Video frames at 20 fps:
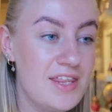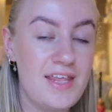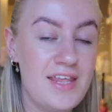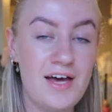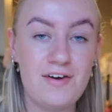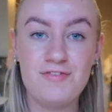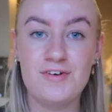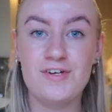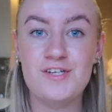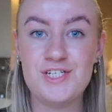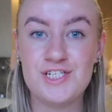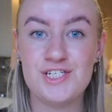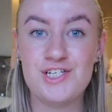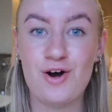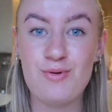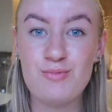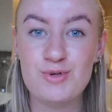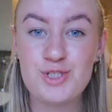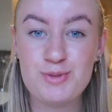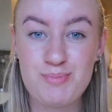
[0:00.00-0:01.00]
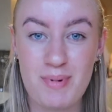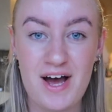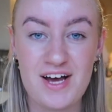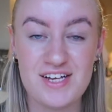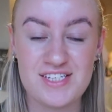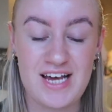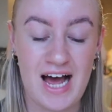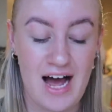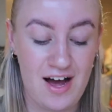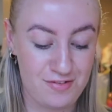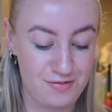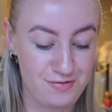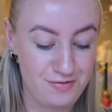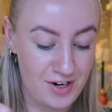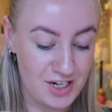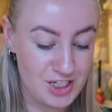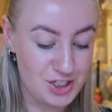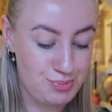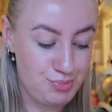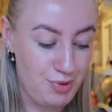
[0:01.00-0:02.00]
That feels so much better to have
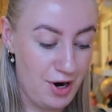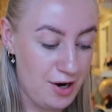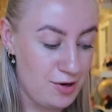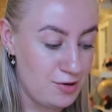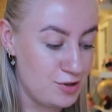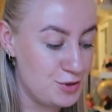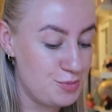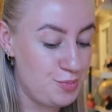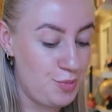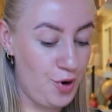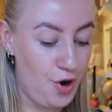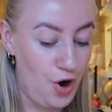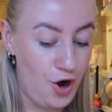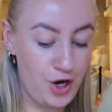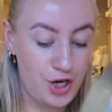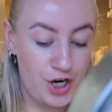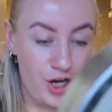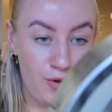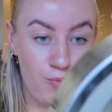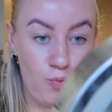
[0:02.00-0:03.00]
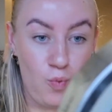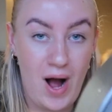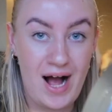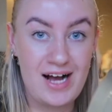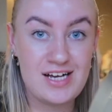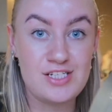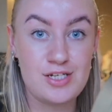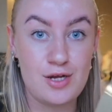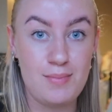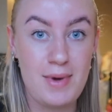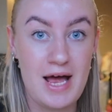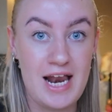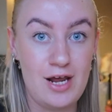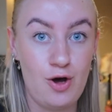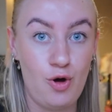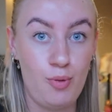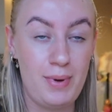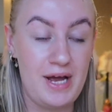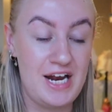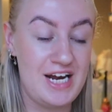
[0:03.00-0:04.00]
fresh brows, but I'm going to wax them a
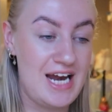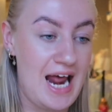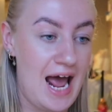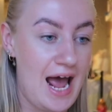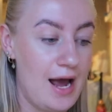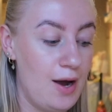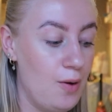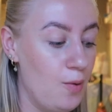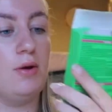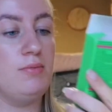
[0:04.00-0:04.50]
little bit now.